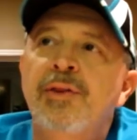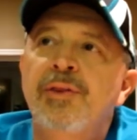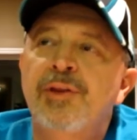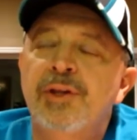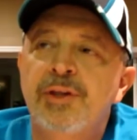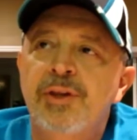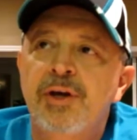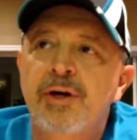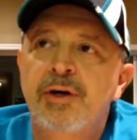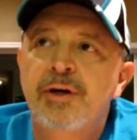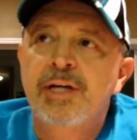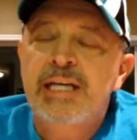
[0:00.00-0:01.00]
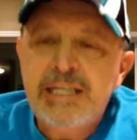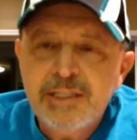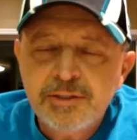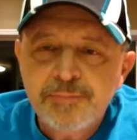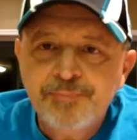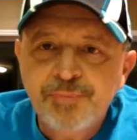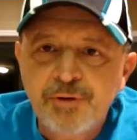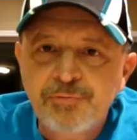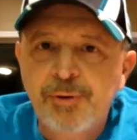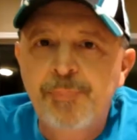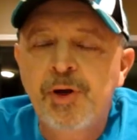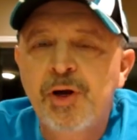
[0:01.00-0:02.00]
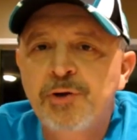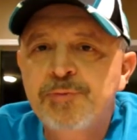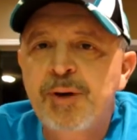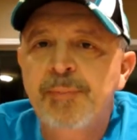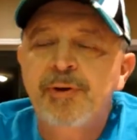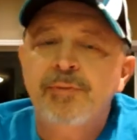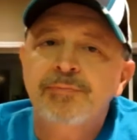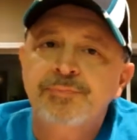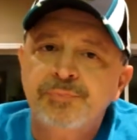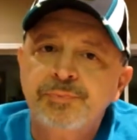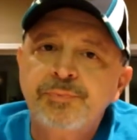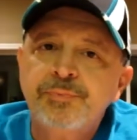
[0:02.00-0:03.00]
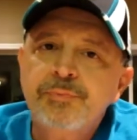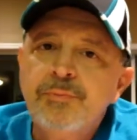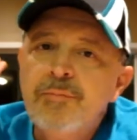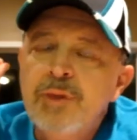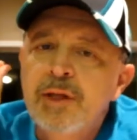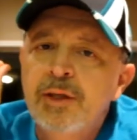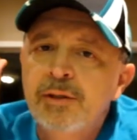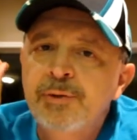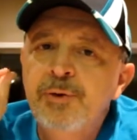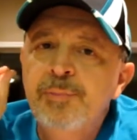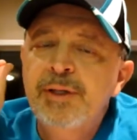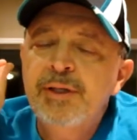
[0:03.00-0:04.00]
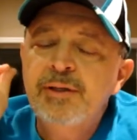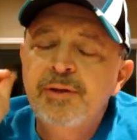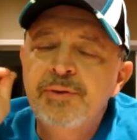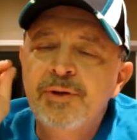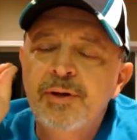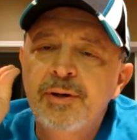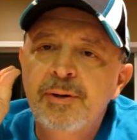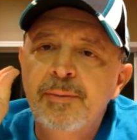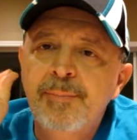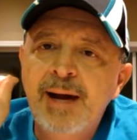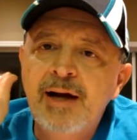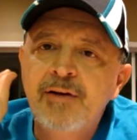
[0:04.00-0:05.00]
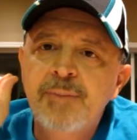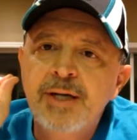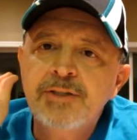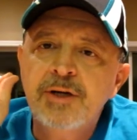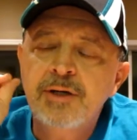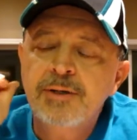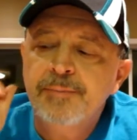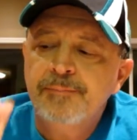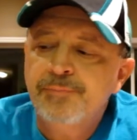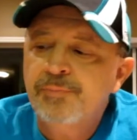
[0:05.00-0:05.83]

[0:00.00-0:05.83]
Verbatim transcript: then the heat from the ghost pepper, little bit on the back of my tongue.